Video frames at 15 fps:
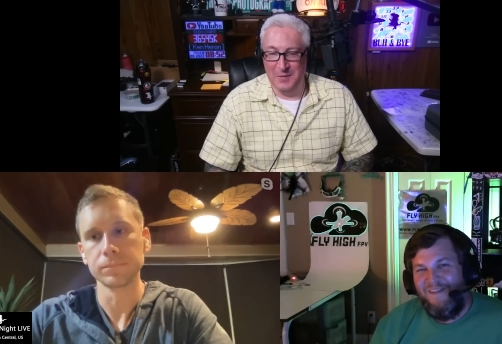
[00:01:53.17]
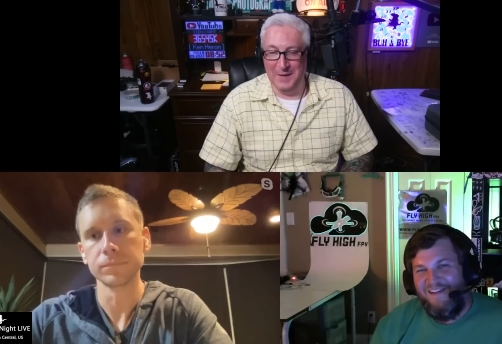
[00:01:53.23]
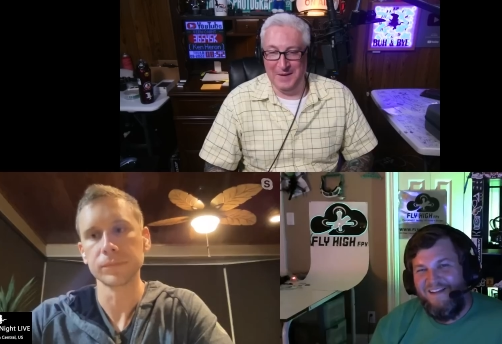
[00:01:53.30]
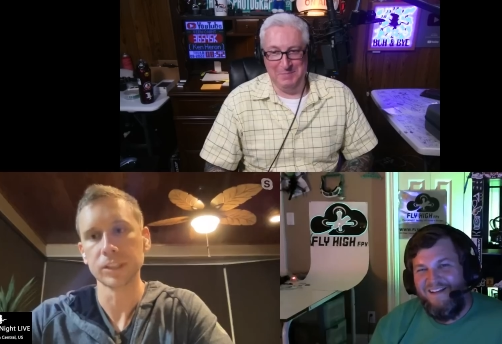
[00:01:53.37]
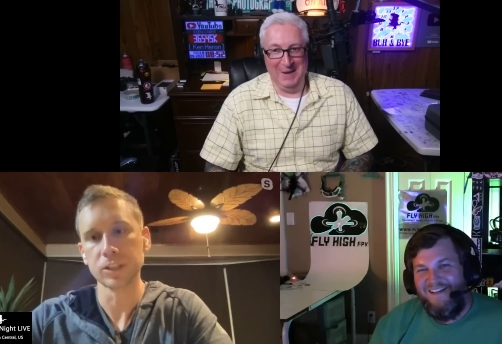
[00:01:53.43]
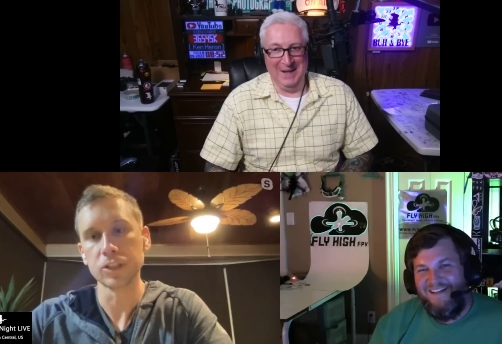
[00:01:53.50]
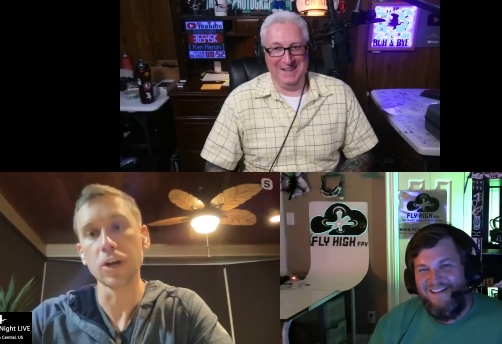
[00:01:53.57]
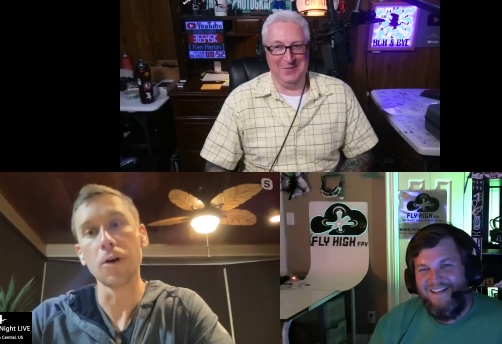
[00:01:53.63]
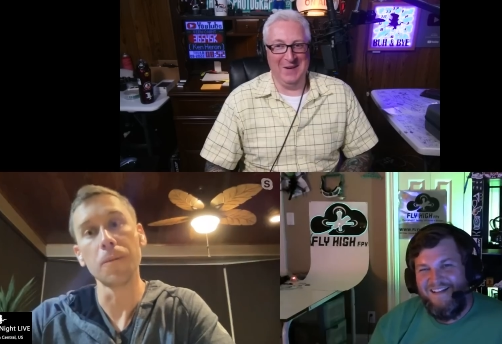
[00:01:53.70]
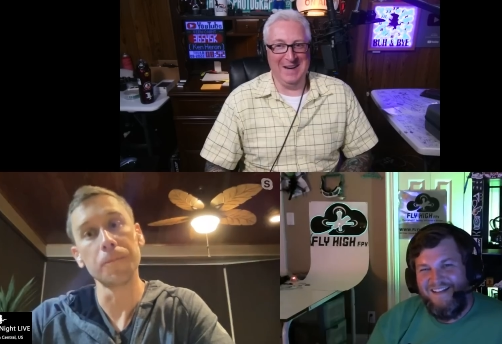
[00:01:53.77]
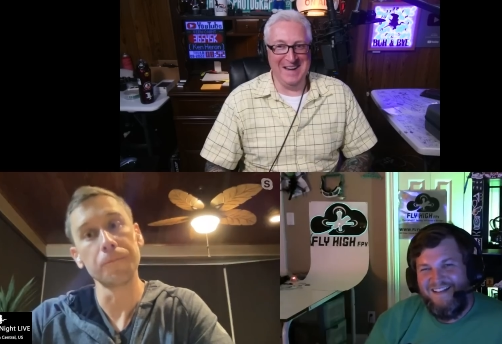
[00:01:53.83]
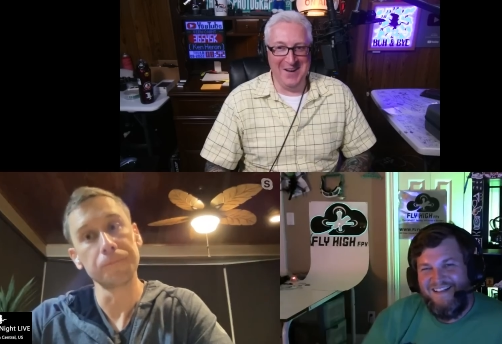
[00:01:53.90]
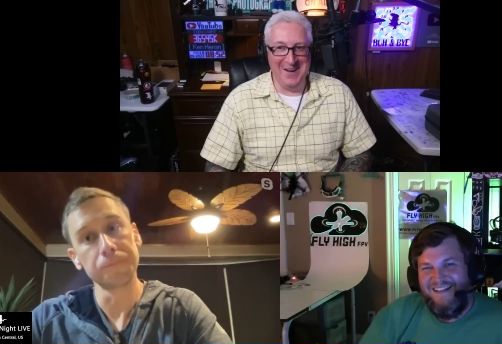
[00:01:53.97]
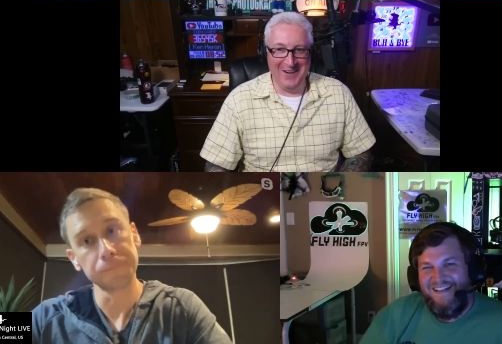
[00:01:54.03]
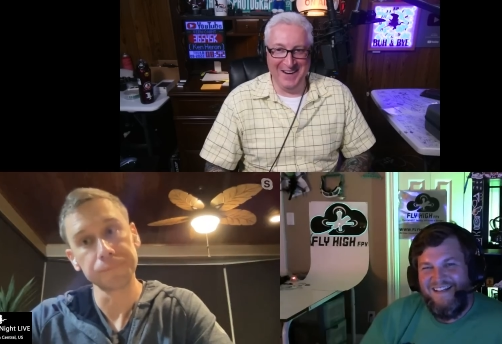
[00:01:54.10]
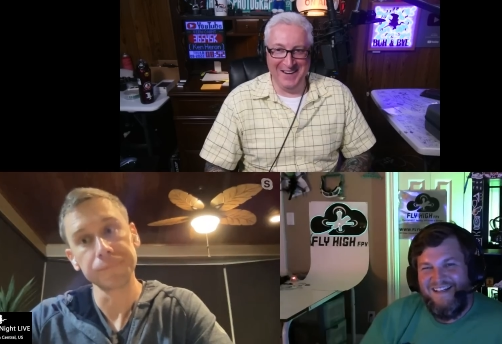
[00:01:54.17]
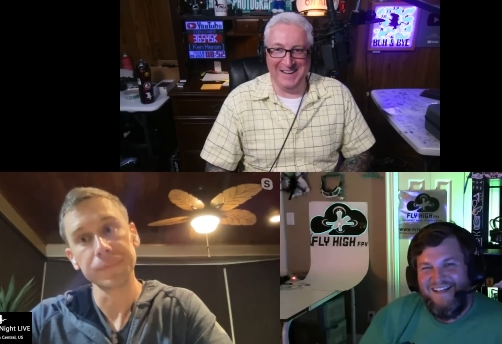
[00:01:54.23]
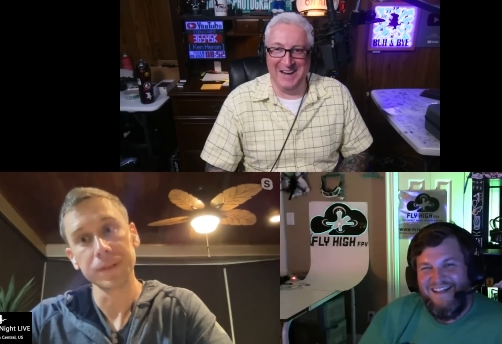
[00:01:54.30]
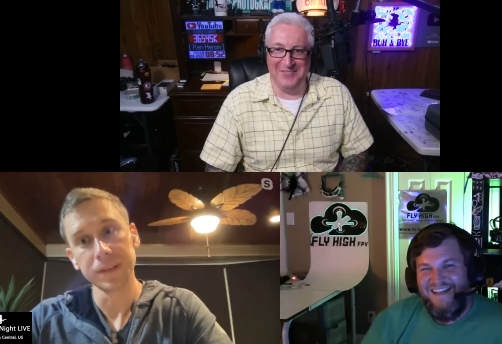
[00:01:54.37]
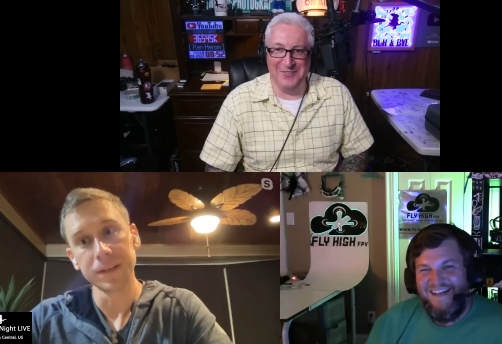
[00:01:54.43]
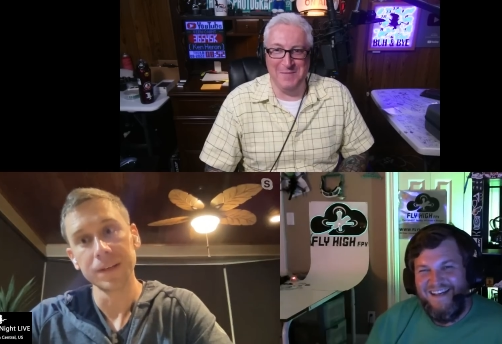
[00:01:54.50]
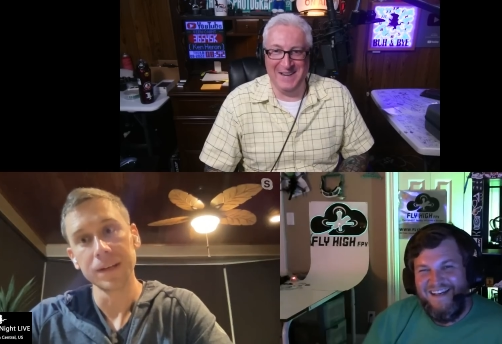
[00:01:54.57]
Speaker 1: But, but we know so, our
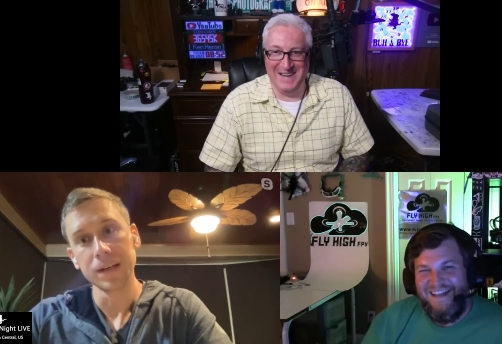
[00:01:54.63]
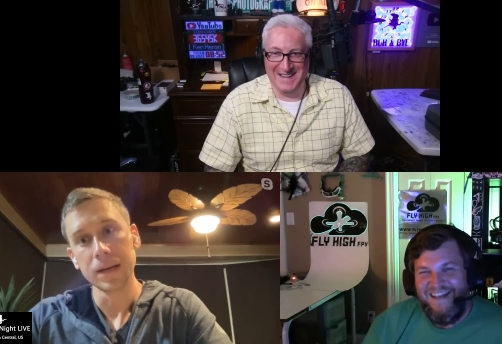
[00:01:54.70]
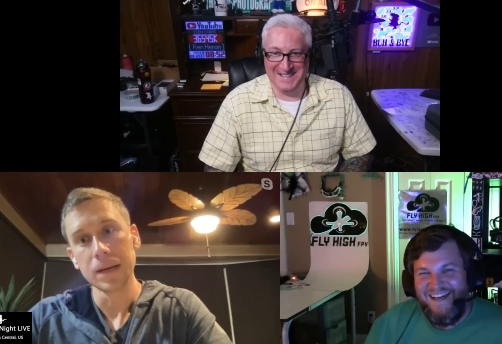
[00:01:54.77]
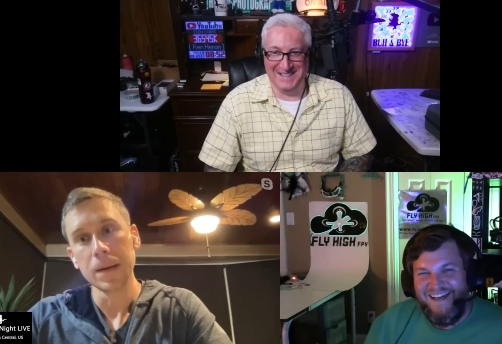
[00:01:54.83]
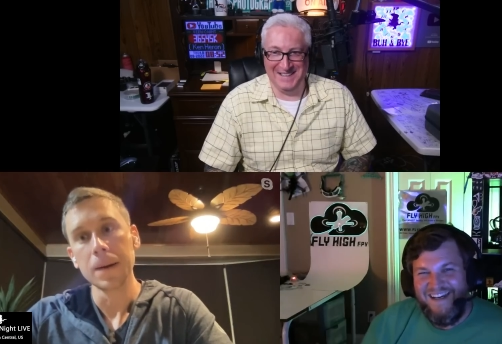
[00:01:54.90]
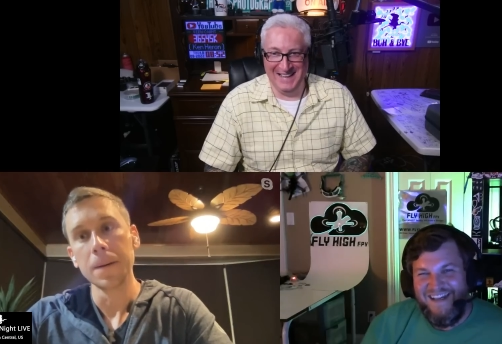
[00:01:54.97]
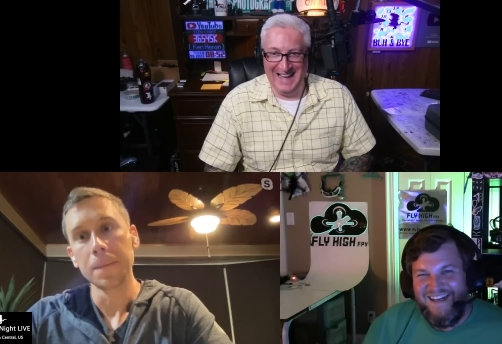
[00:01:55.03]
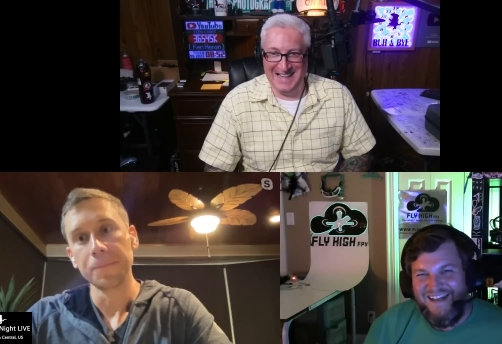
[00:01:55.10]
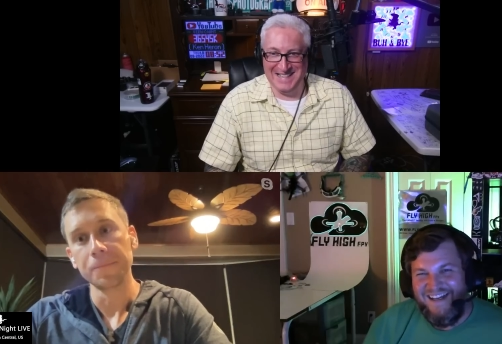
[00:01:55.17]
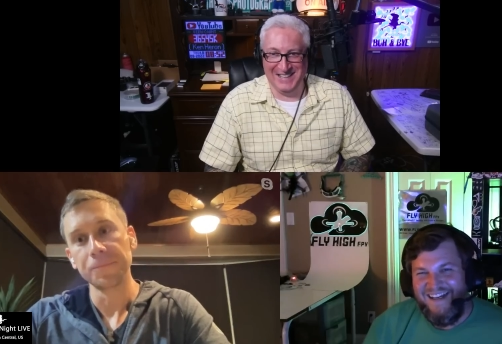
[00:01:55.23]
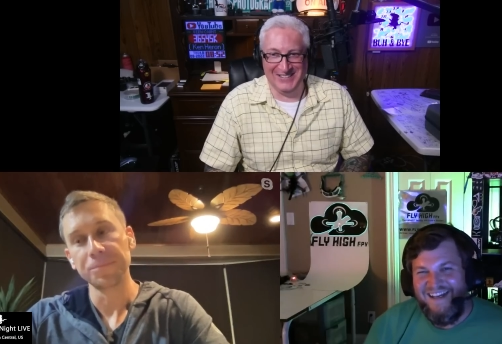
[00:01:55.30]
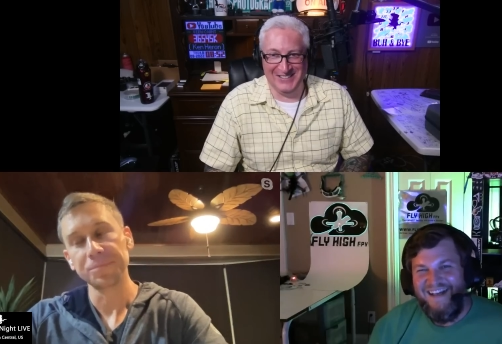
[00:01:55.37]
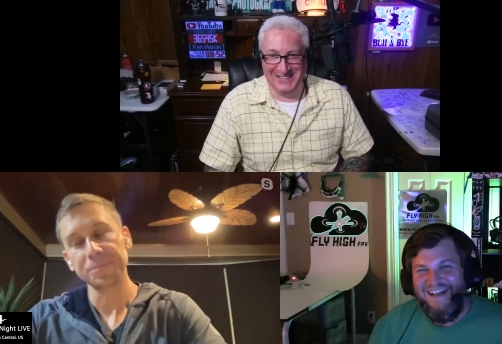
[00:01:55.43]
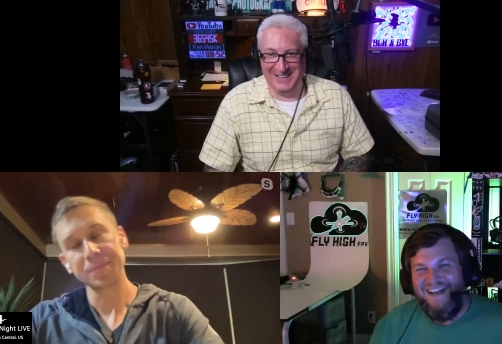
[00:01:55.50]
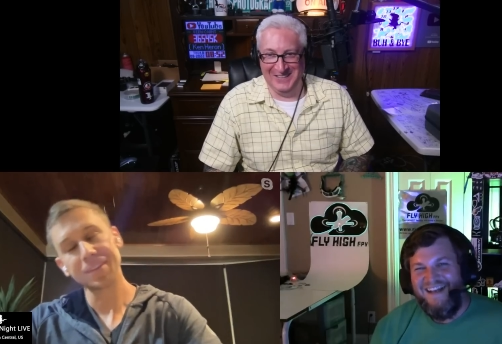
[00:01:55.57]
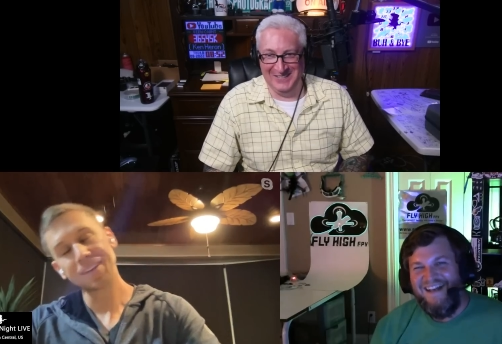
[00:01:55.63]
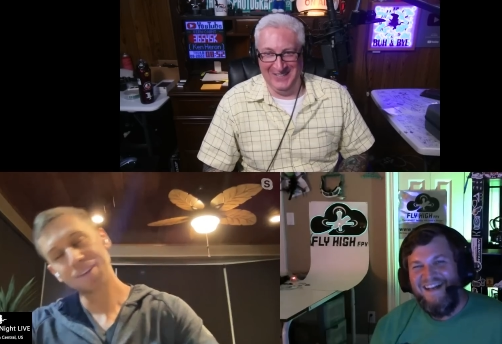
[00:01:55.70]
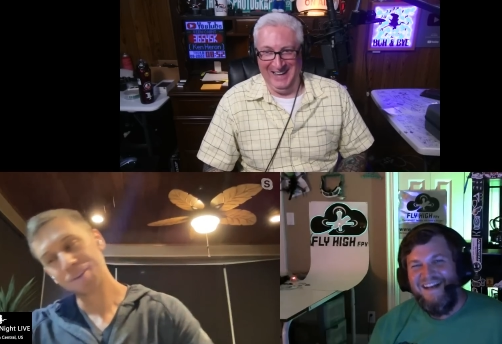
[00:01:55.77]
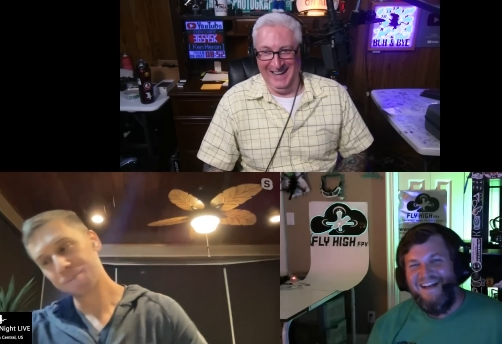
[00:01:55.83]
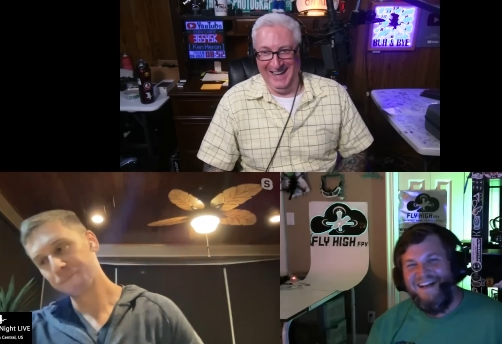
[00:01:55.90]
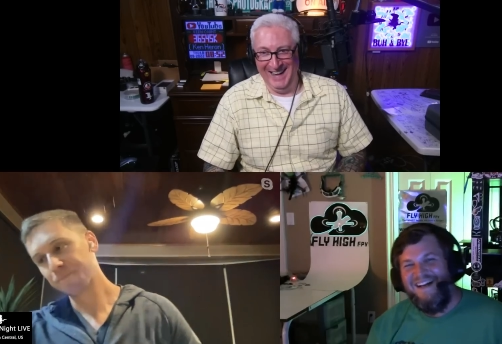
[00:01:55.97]
government isn't logical, don't we?